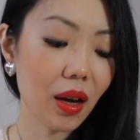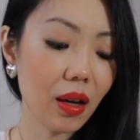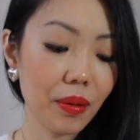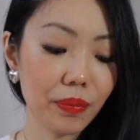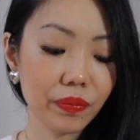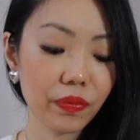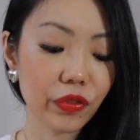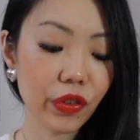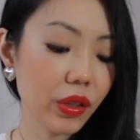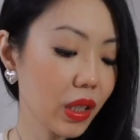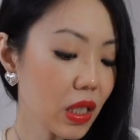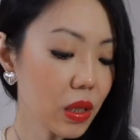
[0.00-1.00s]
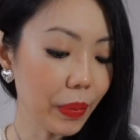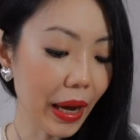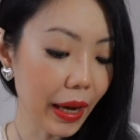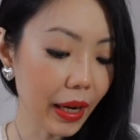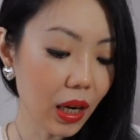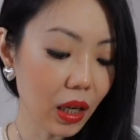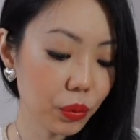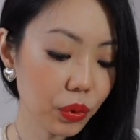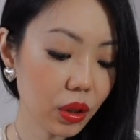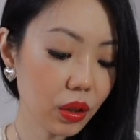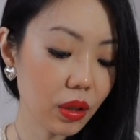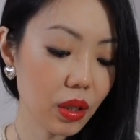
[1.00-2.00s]
um, for this bag, I
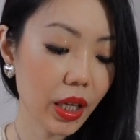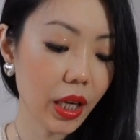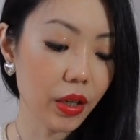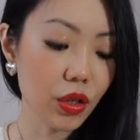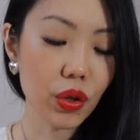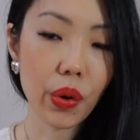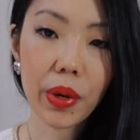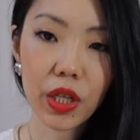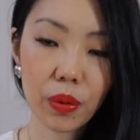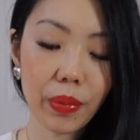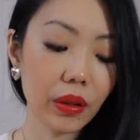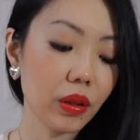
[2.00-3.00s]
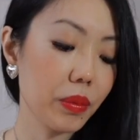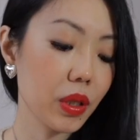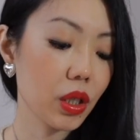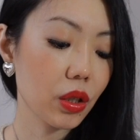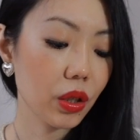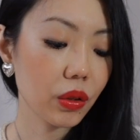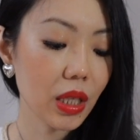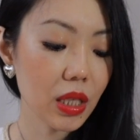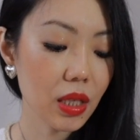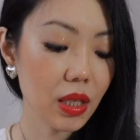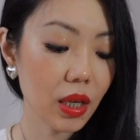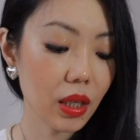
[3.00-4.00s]
wouldn't care so much about the material
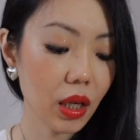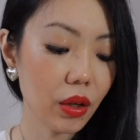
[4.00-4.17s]
necessarily,